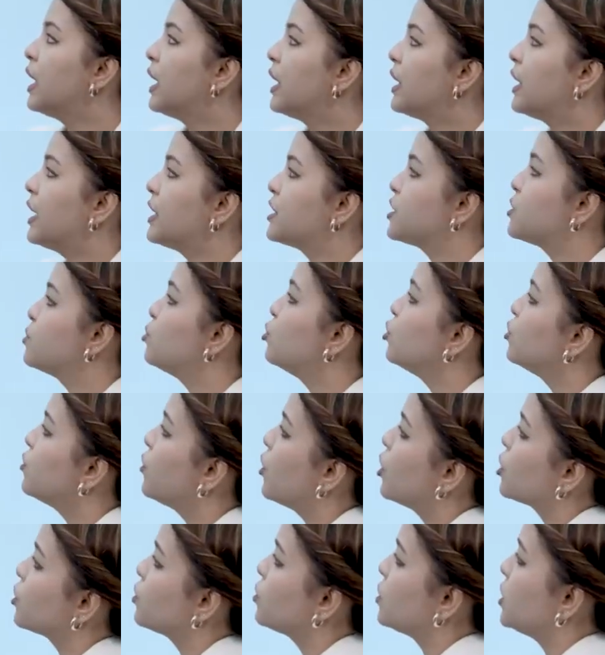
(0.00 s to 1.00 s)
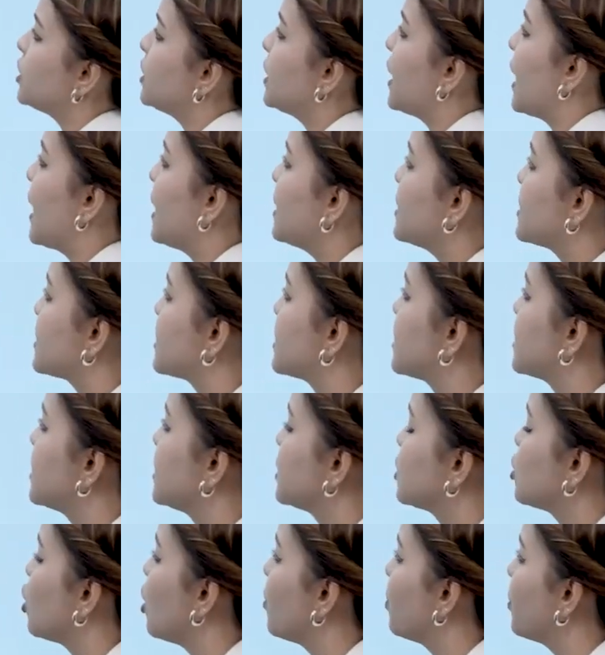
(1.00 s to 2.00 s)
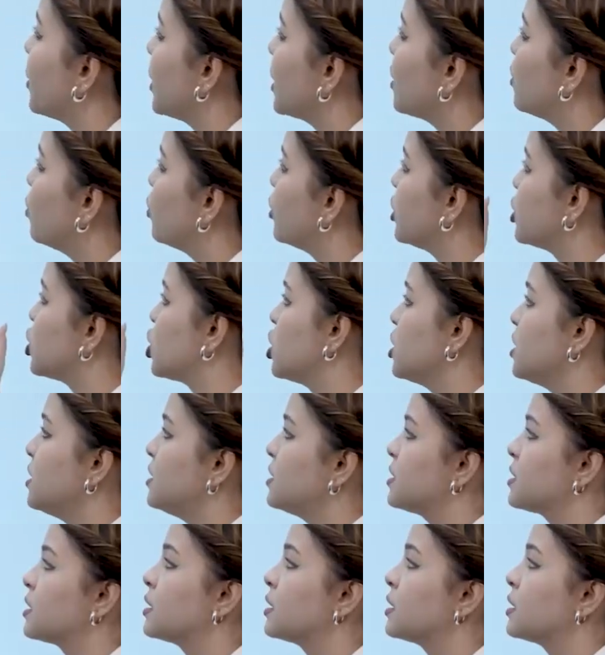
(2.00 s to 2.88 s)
Let's move on to the next topic, which is